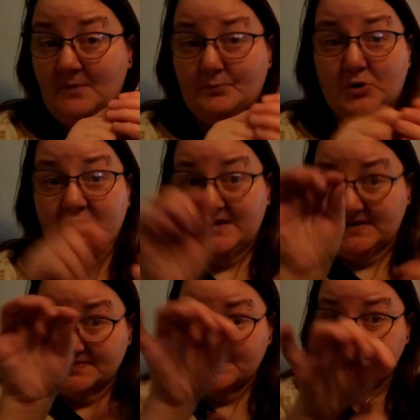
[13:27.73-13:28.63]
Put
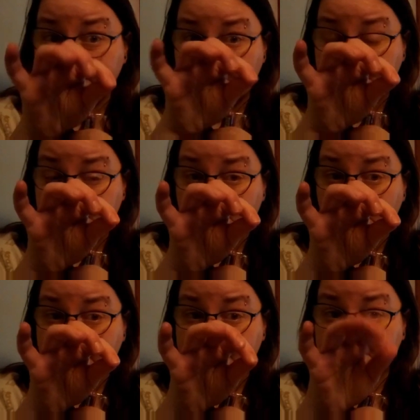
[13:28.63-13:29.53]
in the little
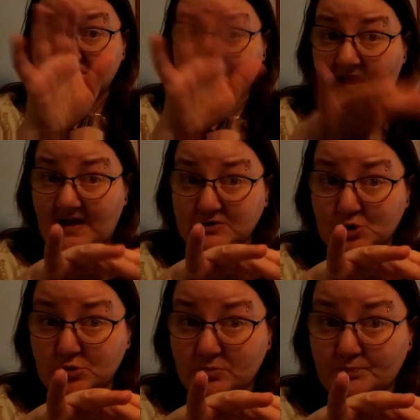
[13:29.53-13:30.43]
circuits and
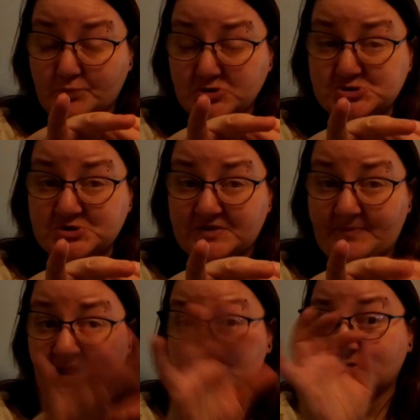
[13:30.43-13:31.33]
push the
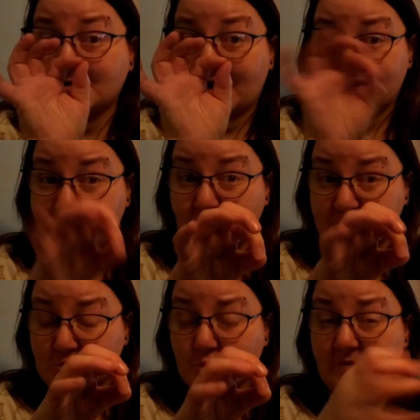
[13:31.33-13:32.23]
pedal, and it
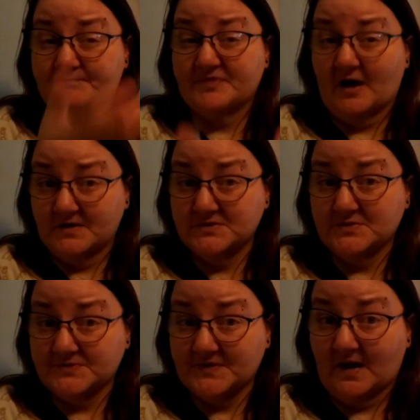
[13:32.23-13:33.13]
would crimp the
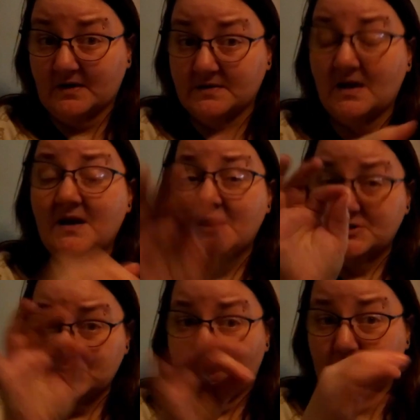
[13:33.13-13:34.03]
underside
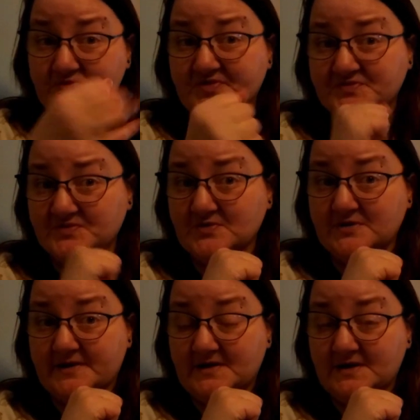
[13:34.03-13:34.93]
to hold the
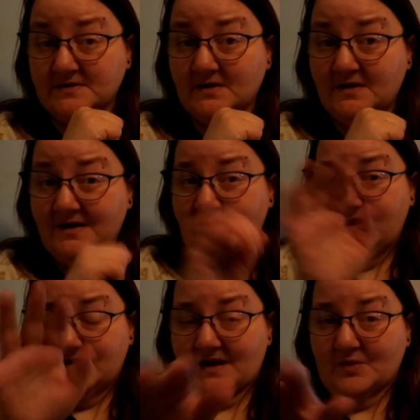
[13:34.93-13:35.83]
circuit in.
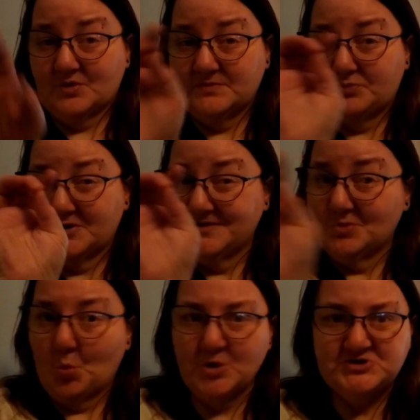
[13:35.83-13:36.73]
And I would put
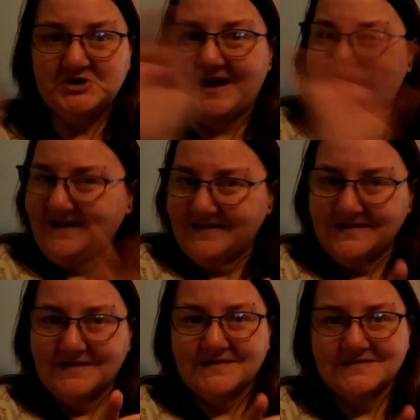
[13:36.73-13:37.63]
widget
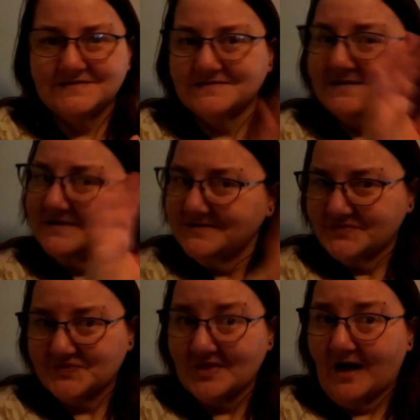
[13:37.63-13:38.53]
A in
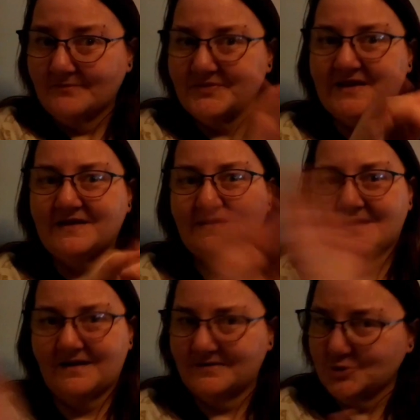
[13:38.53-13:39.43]
slot B
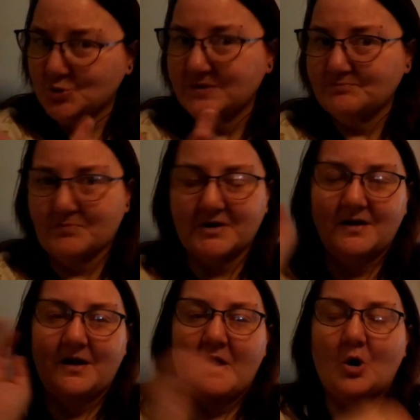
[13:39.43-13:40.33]
and crimp.
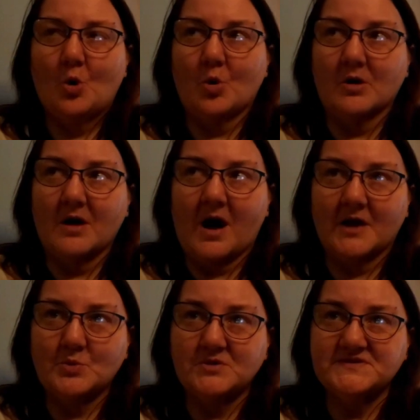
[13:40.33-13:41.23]
Or I
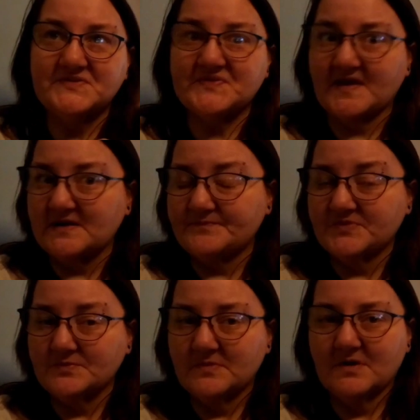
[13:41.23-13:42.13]
would set up
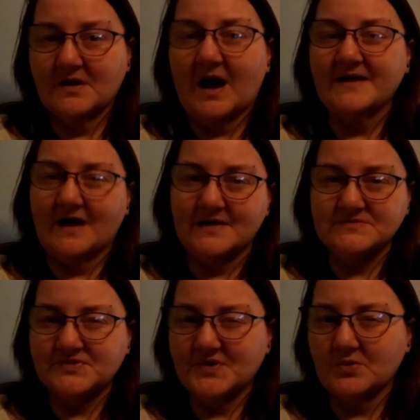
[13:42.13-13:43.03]
I got
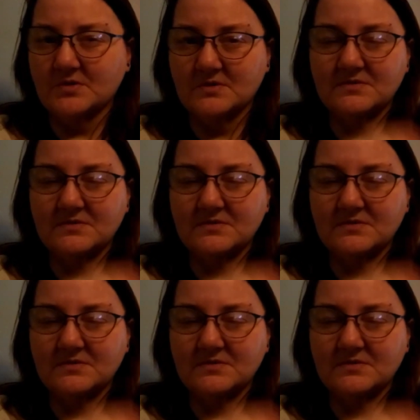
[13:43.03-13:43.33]
so good.